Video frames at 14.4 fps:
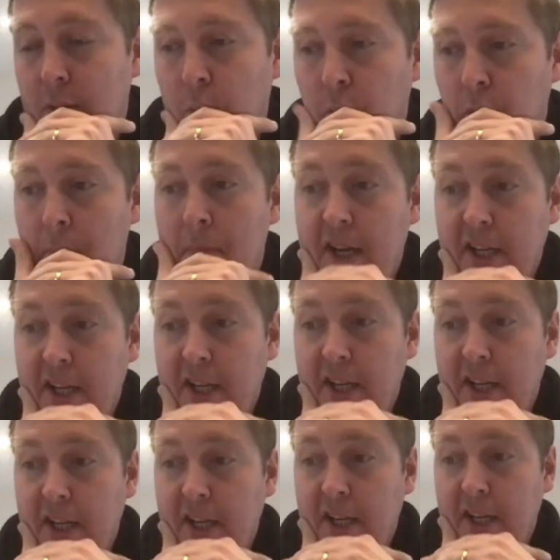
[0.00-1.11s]
What my
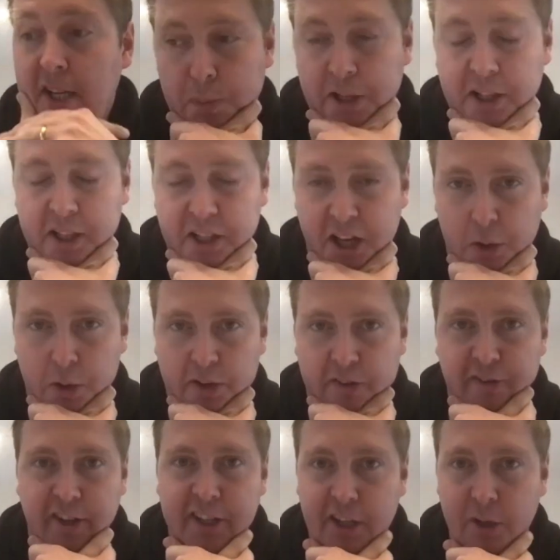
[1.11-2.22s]
starting point would be
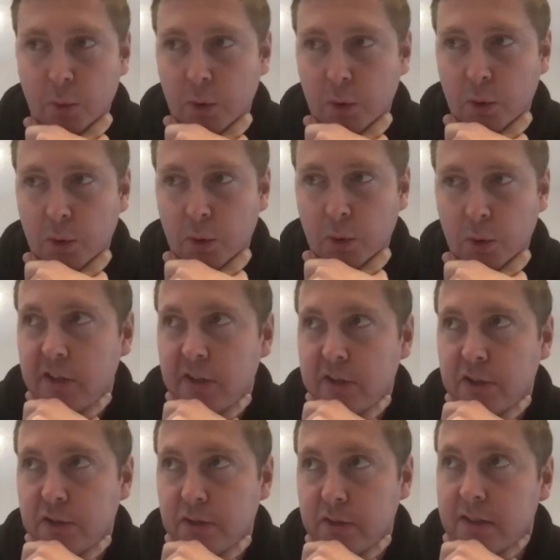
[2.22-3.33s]
now, if I didn't work in the
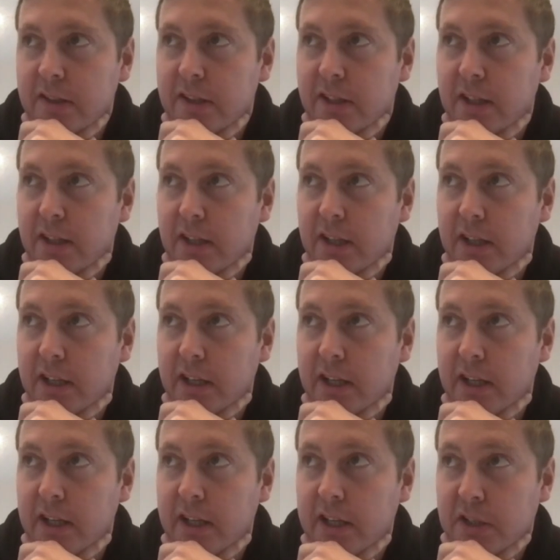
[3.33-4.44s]
industry,
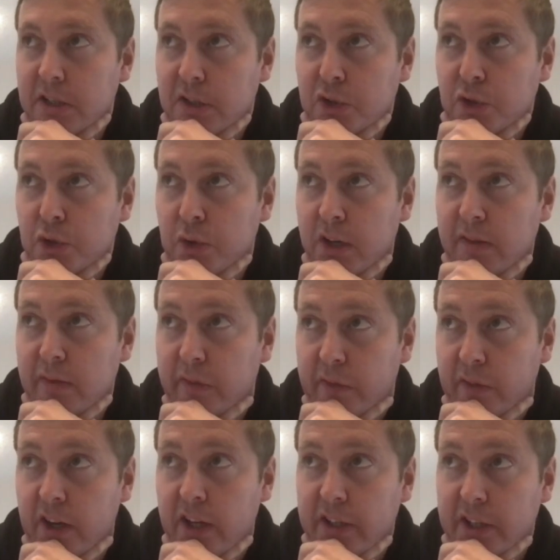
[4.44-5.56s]
is to try and
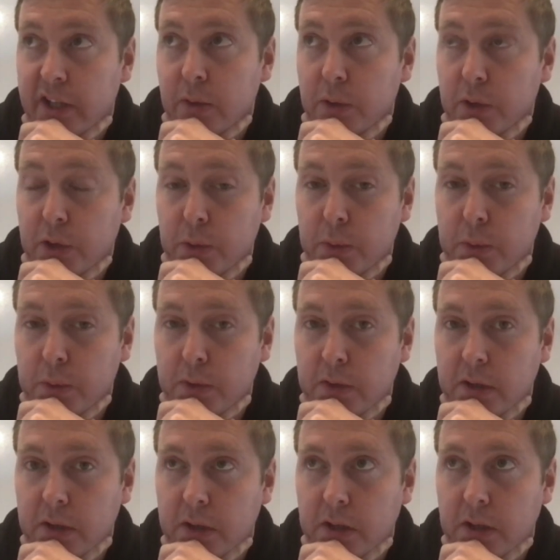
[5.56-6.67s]
find out who
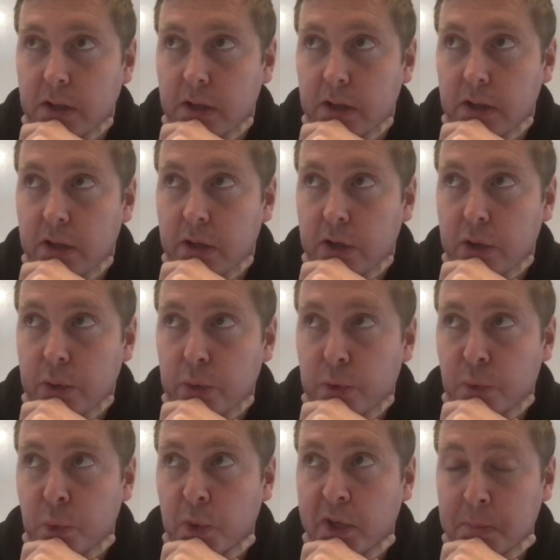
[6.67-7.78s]

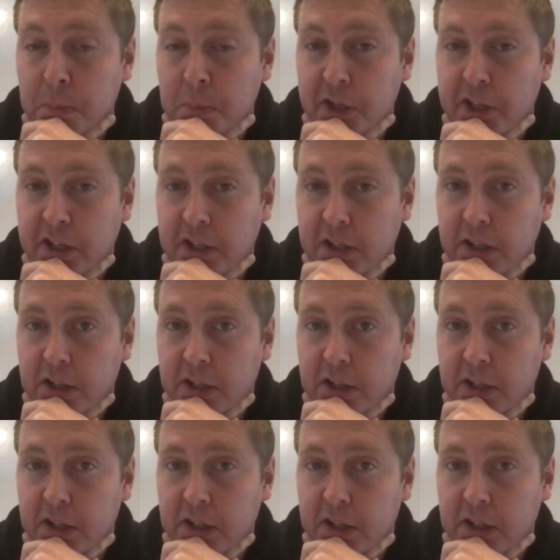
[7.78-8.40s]
who's winning money